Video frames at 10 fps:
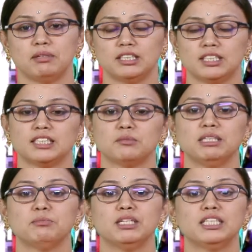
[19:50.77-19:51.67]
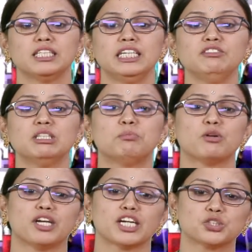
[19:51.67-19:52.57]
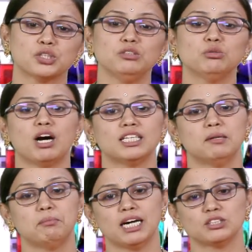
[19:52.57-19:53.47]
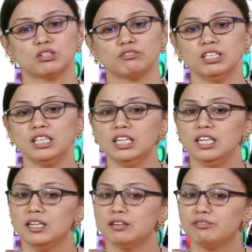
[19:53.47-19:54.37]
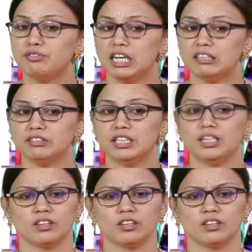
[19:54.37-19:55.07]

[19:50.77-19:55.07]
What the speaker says: It gives a protection to other parts of the flower.